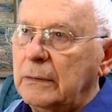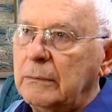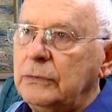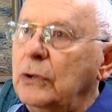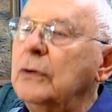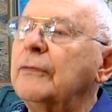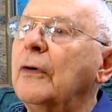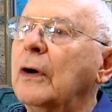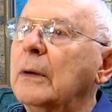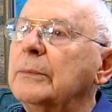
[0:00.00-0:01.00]

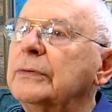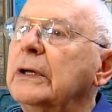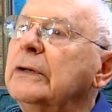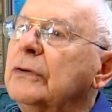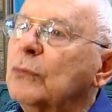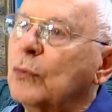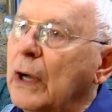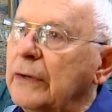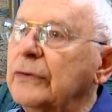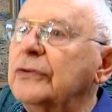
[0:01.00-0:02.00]
uniforms, it
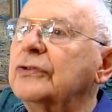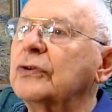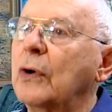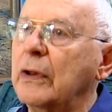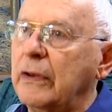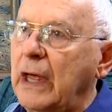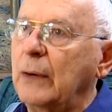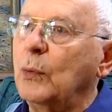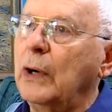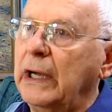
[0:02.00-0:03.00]
runs sort of that
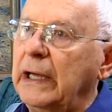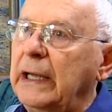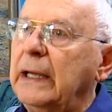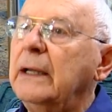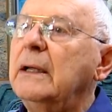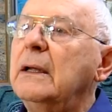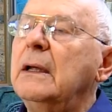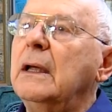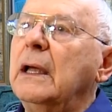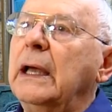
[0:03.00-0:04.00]
way.
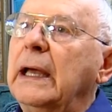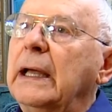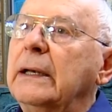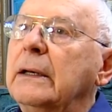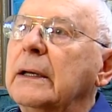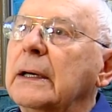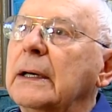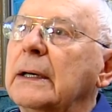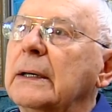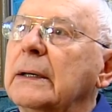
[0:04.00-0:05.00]
And
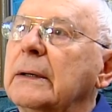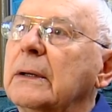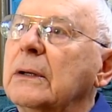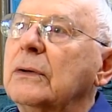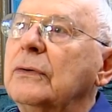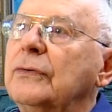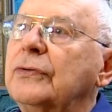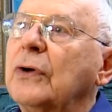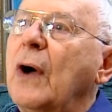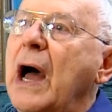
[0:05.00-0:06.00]

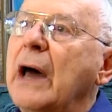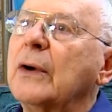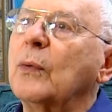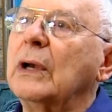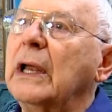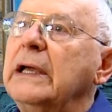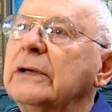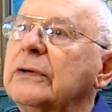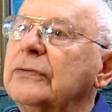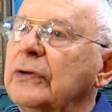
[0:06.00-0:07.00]
so how to
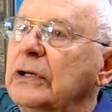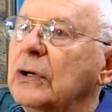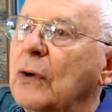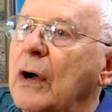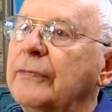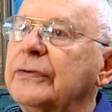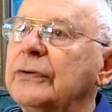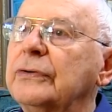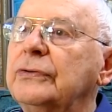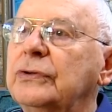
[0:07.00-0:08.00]
relate to senior
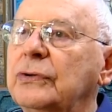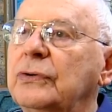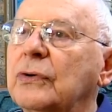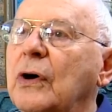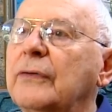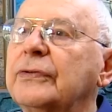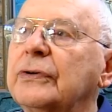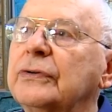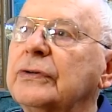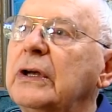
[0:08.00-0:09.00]
officers, junior
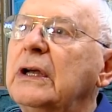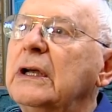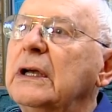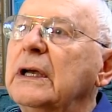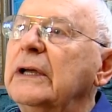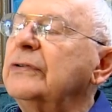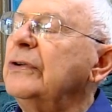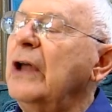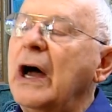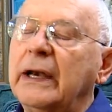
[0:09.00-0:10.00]
officers, it's
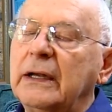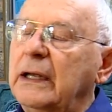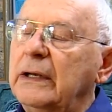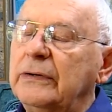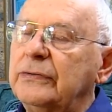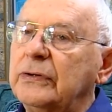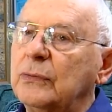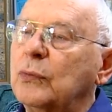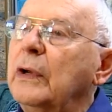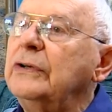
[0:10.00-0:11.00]
not as
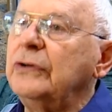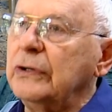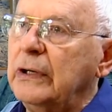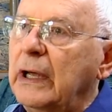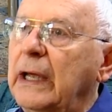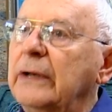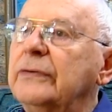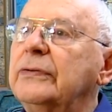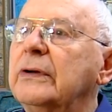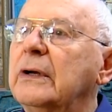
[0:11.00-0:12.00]
rigid
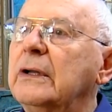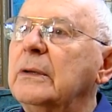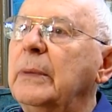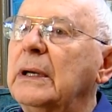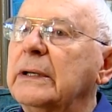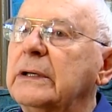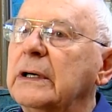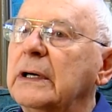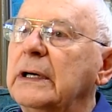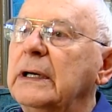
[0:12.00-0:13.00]
as the
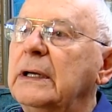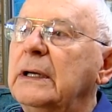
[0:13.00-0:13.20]
military.